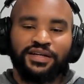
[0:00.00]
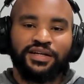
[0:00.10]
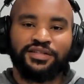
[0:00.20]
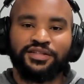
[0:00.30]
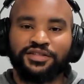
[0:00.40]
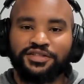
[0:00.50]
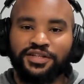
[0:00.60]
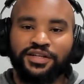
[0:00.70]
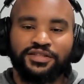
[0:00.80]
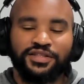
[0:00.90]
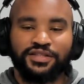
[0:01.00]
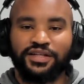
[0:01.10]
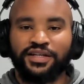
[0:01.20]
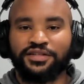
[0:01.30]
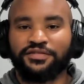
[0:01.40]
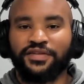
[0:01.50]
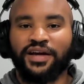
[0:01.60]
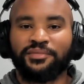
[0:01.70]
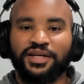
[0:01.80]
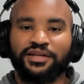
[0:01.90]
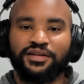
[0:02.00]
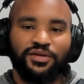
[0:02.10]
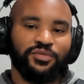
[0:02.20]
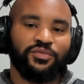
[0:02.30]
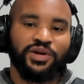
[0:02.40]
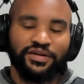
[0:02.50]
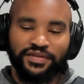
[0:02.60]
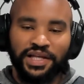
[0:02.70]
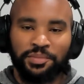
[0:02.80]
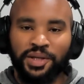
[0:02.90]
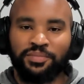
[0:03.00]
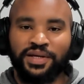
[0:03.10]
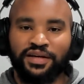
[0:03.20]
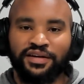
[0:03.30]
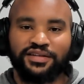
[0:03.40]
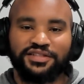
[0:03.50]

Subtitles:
in your church and your family and wherever they may be.